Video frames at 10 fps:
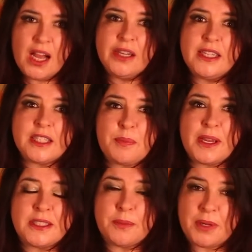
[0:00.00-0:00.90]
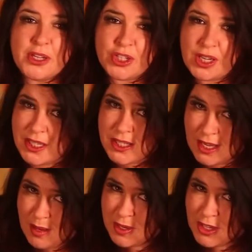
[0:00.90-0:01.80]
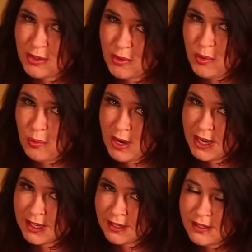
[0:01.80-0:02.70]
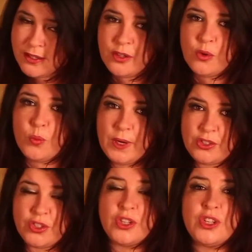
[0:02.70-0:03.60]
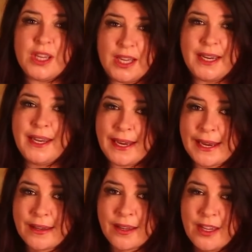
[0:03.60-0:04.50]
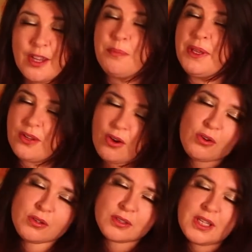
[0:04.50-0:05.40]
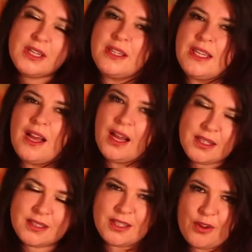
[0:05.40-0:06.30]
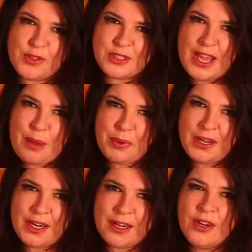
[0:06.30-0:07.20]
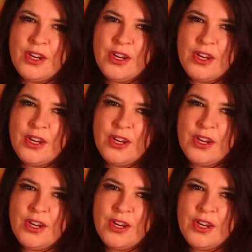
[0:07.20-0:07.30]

Unexpected pleasure is coming your way, which you're going to need, because the other stuff that's happening